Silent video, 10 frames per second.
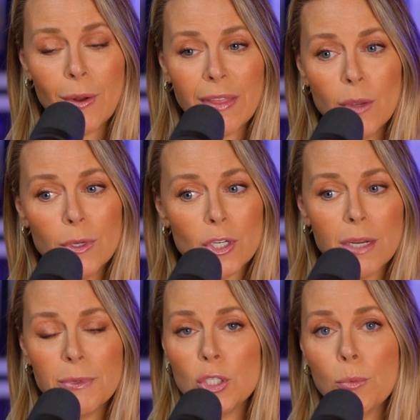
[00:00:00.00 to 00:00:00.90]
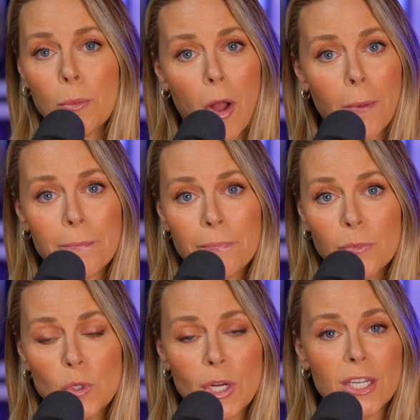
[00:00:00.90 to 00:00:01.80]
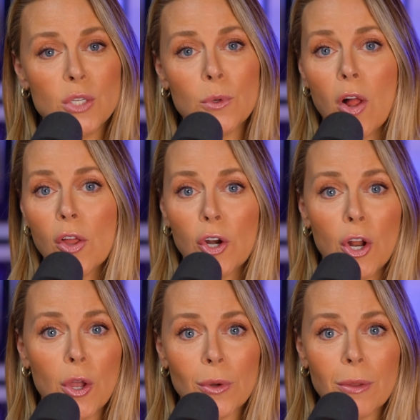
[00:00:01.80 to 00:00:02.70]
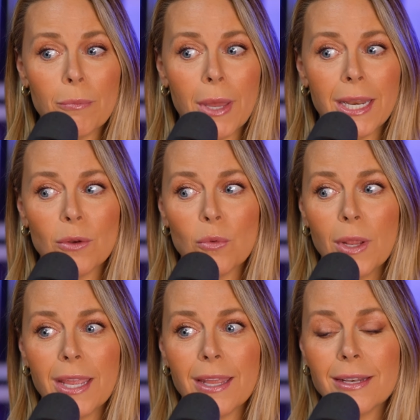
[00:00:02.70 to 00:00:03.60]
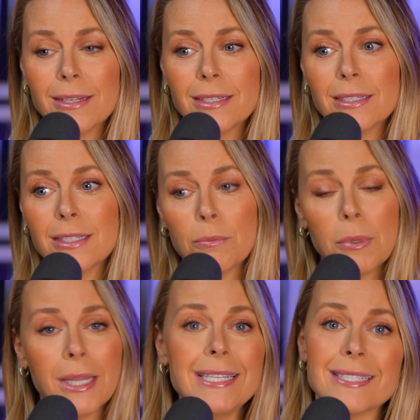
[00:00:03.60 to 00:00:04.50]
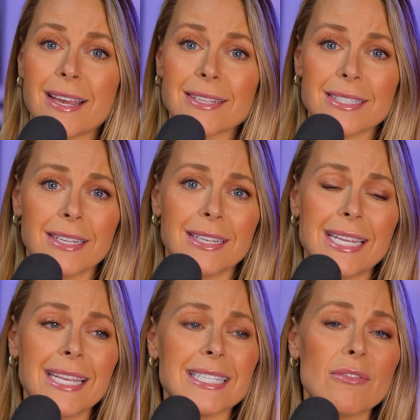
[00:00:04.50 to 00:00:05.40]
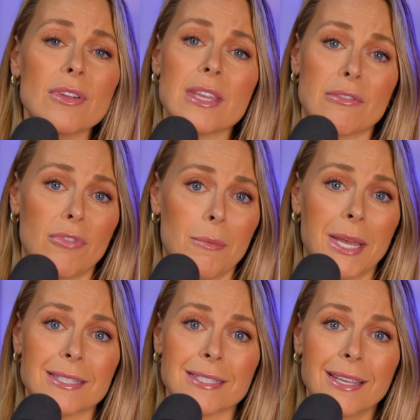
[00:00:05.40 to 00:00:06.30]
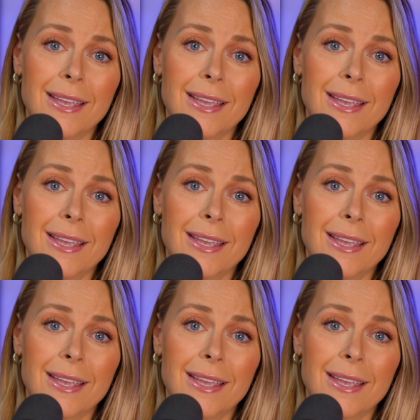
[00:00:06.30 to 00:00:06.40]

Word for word: know, I think we try to be super mom. We try to do it all on our own, but it, it depletes us. It, it takes everything from us.